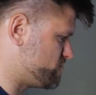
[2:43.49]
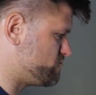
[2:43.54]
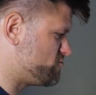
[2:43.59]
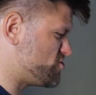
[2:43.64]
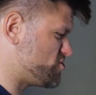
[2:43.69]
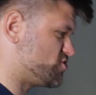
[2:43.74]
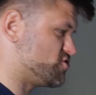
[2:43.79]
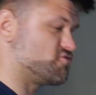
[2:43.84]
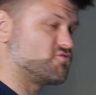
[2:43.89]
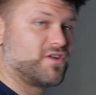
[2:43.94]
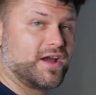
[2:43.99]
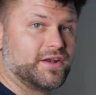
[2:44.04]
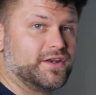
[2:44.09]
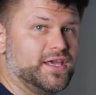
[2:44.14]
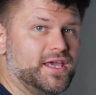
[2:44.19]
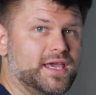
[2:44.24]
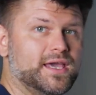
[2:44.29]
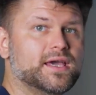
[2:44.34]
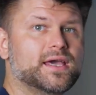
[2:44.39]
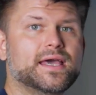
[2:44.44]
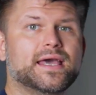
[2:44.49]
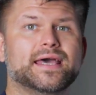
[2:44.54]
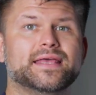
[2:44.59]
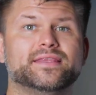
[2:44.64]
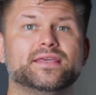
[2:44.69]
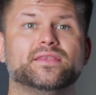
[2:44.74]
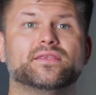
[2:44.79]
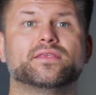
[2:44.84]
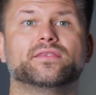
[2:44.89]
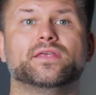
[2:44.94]
just around here,
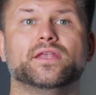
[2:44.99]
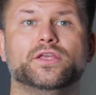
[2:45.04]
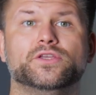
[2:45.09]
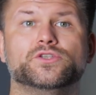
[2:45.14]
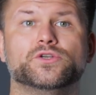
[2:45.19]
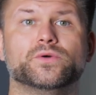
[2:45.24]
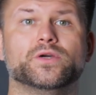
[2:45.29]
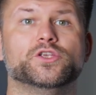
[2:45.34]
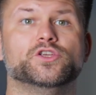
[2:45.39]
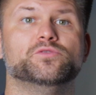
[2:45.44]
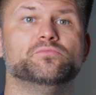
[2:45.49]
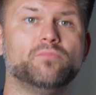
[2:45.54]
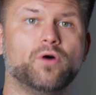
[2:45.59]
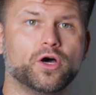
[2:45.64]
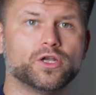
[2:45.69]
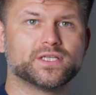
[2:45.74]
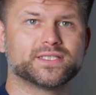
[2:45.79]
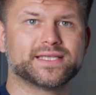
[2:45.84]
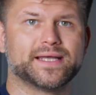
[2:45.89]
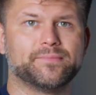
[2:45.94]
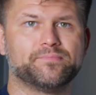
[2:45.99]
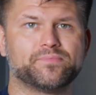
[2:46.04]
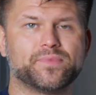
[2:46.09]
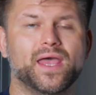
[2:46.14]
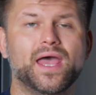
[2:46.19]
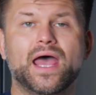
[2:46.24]
near the 32-inch monitor.